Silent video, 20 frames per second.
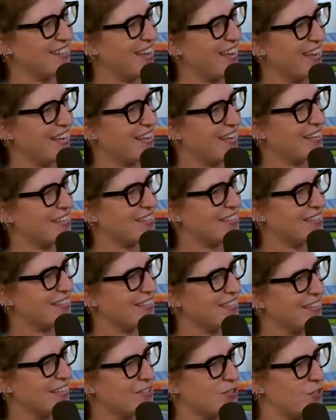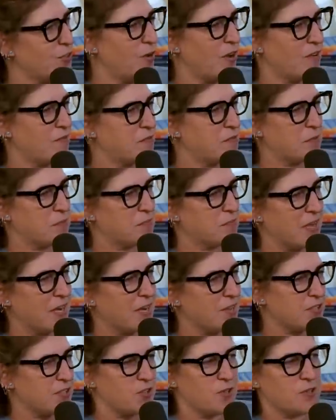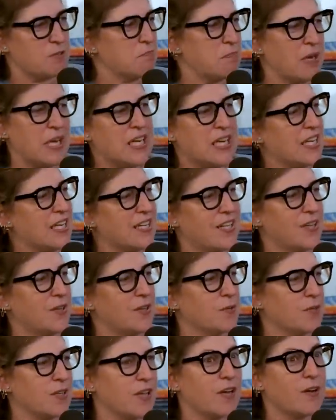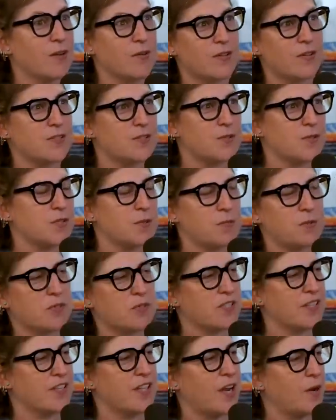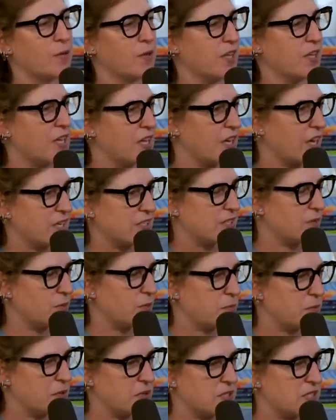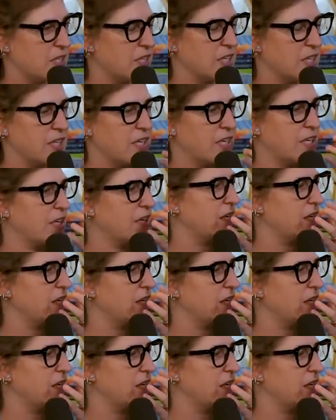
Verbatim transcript: Like, well, I, uh, do you have like a certain buddy that you were like, oh, this was a person that I really connected with personally?